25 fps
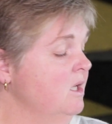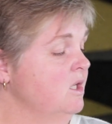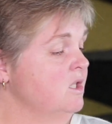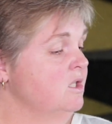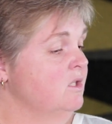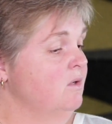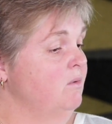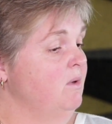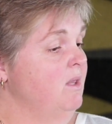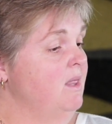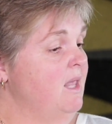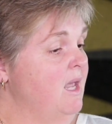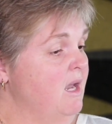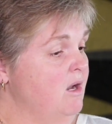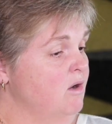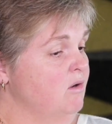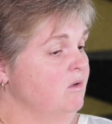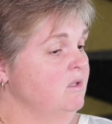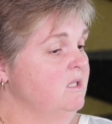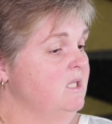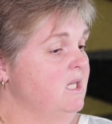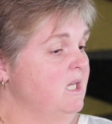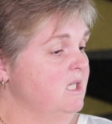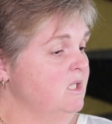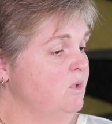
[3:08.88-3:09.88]
So in that
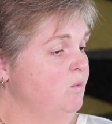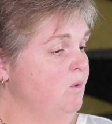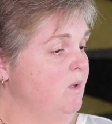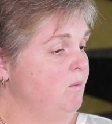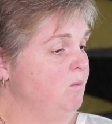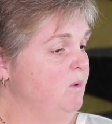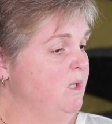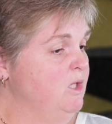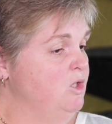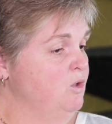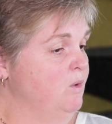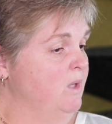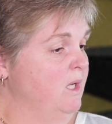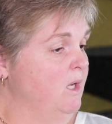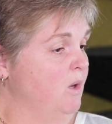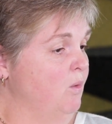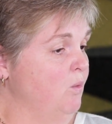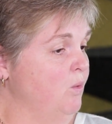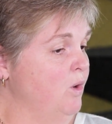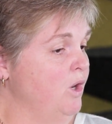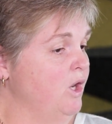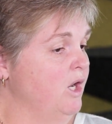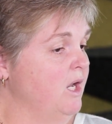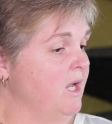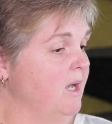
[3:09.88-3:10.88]
context, we'd be doing a
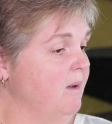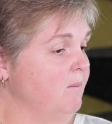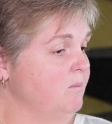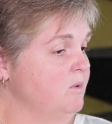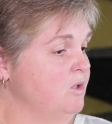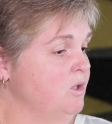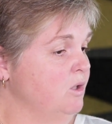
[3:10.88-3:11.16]
workup